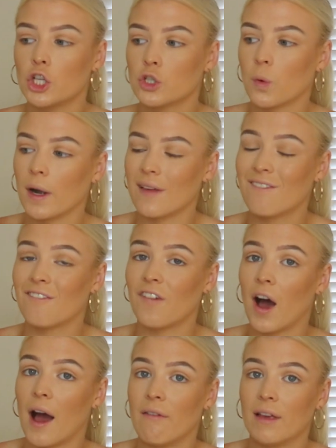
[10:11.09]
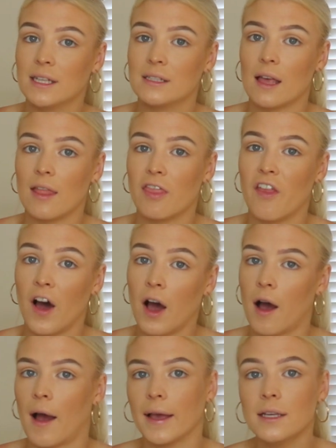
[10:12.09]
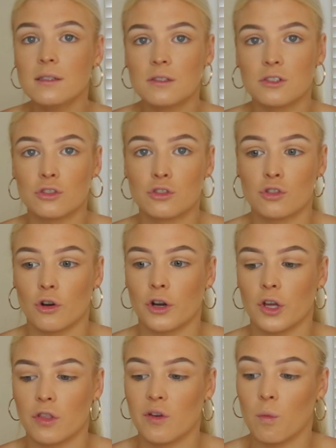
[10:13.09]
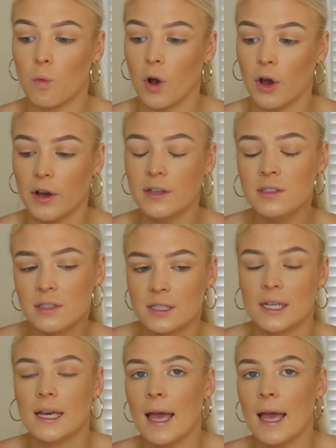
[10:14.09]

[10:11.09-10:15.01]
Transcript: 25 is the highest, so the worst.